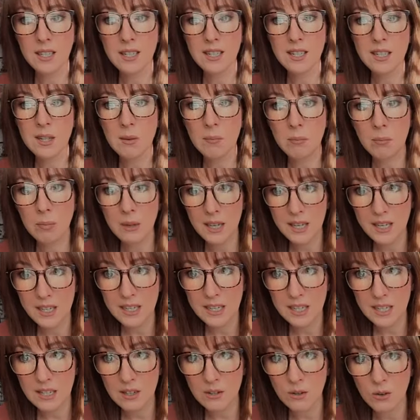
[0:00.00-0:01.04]
This is a
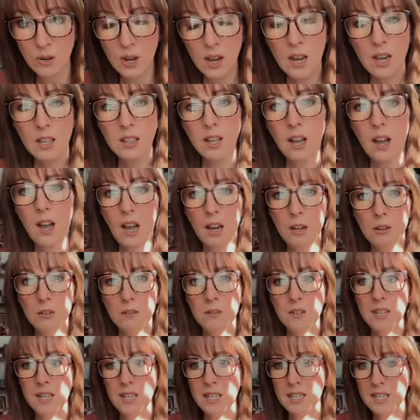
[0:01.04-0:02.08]
big deal. The
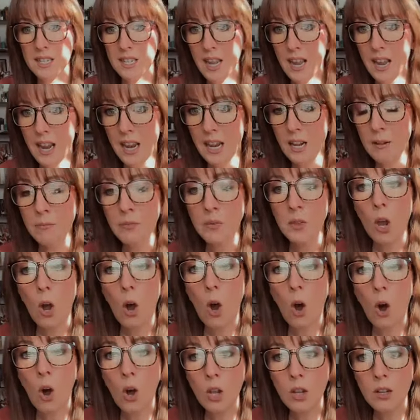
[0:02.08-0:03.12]
Hierophant is saying
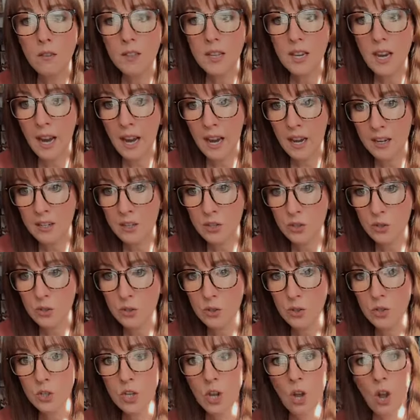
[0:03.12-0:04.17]
all of the
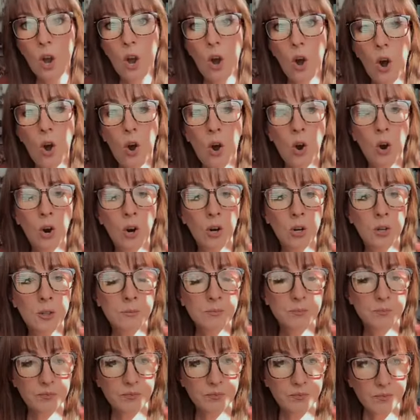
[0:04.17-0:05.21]
answers
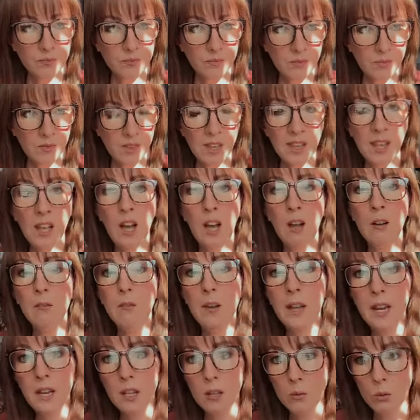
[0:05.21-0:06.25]
are
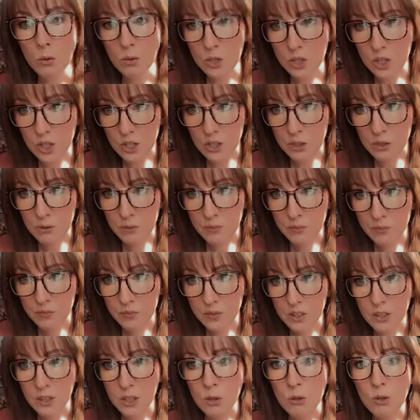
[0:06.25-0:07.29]
available to you.
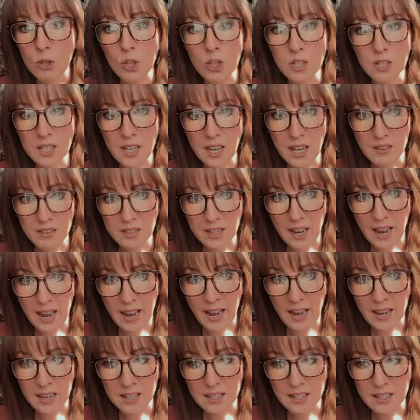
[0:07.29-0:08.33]
You just have
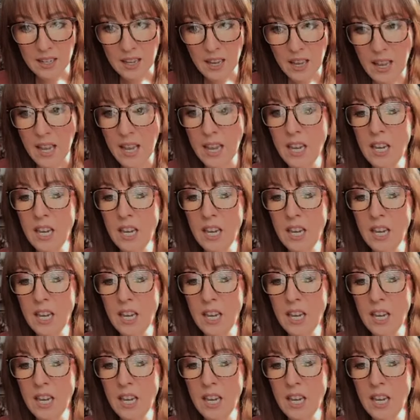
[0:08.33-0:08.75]
to ask.